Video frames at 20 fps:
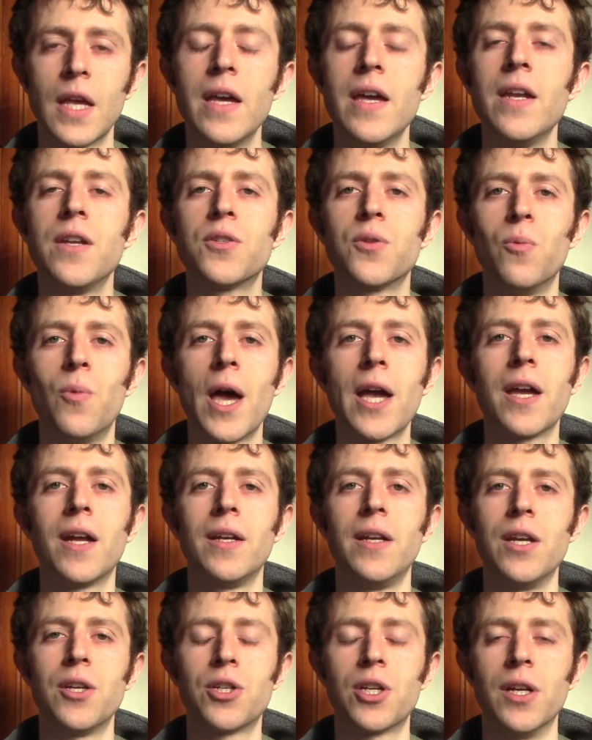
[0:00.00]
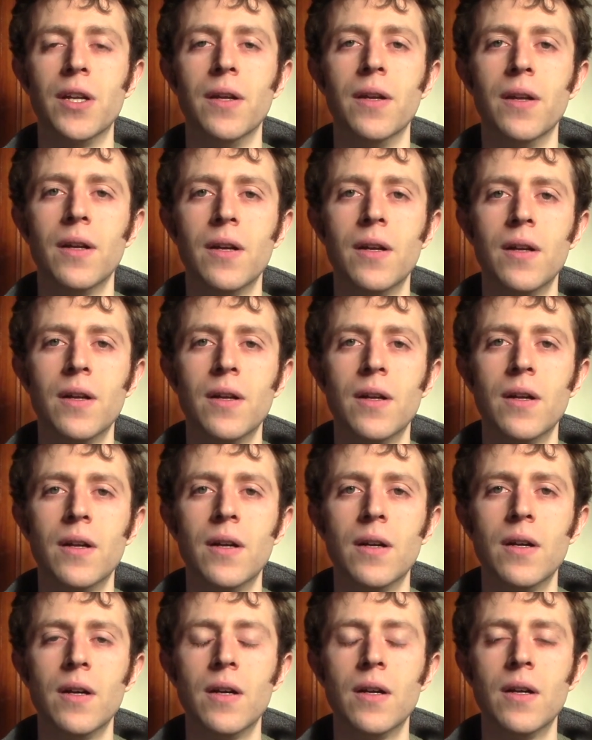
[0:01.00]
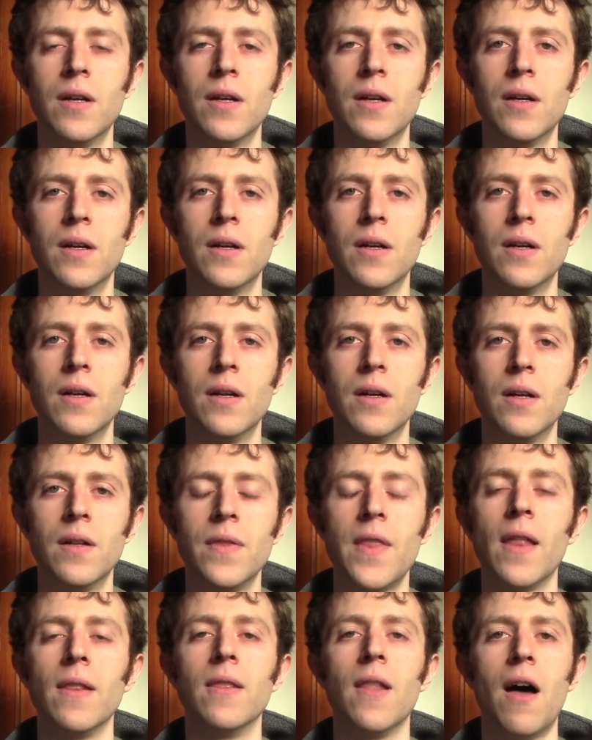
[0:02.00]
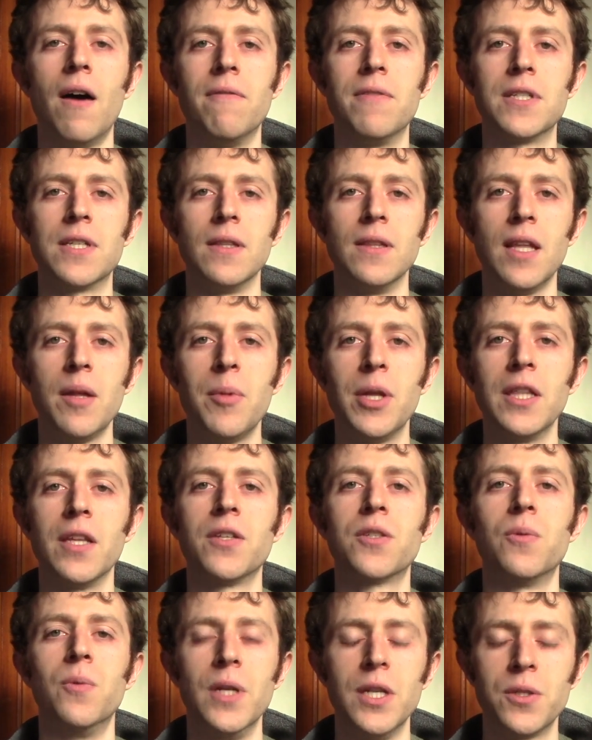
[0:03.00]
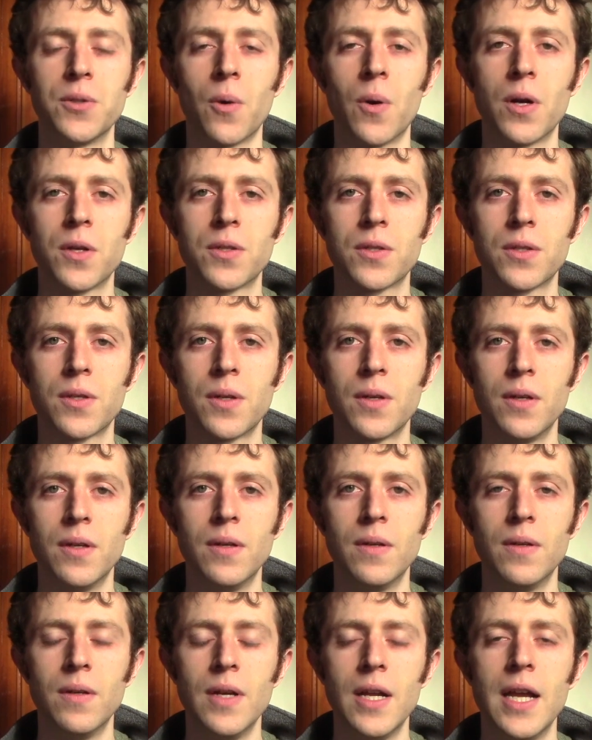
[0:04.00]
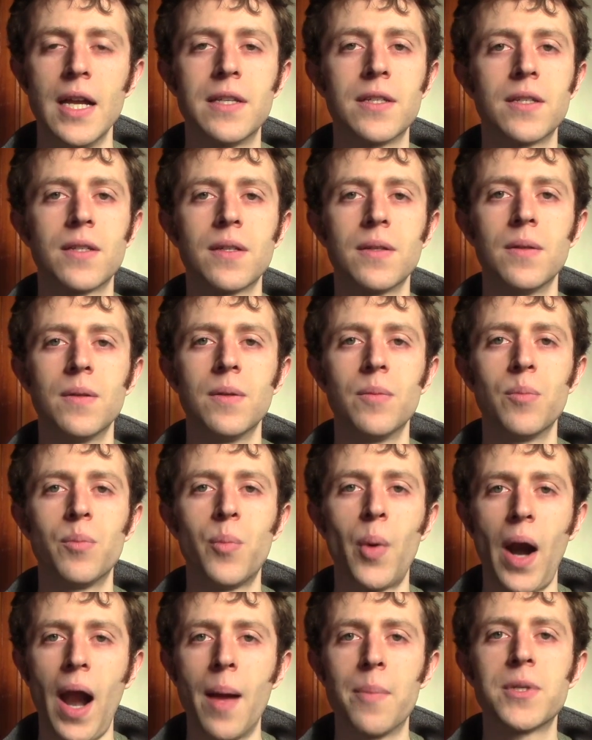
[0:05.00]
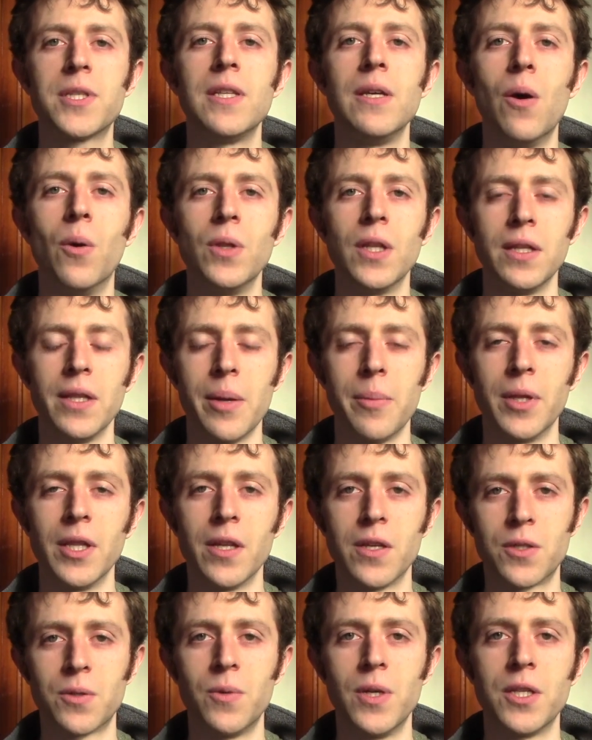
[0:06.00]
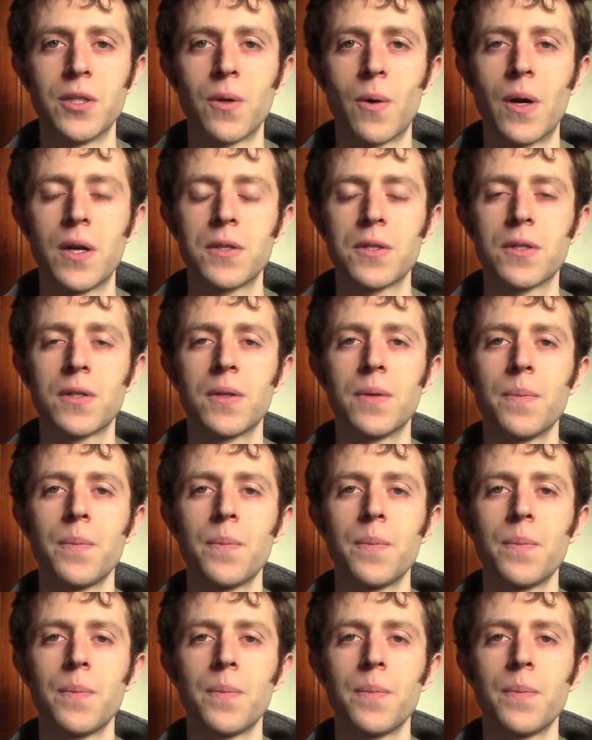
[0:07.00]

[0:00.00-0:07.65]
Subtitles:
It is a recognition that love is a limitless resource. It's perhaps the only limitless resource.